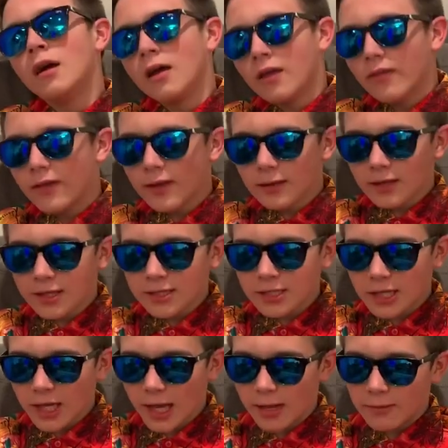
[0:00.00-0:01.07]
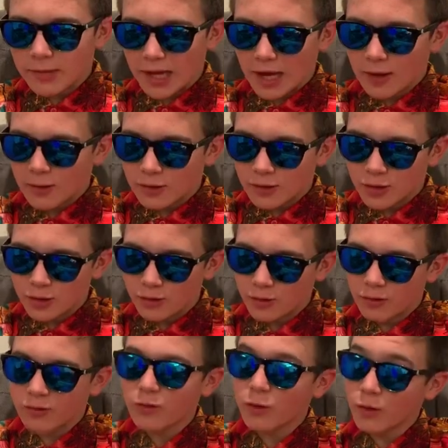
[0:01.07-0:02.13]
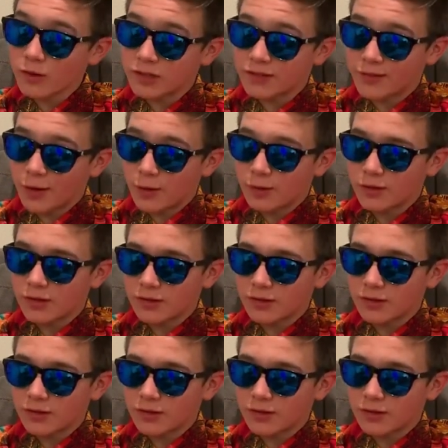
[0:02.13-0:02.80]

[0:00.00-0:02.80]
The election came down to Florida's vote.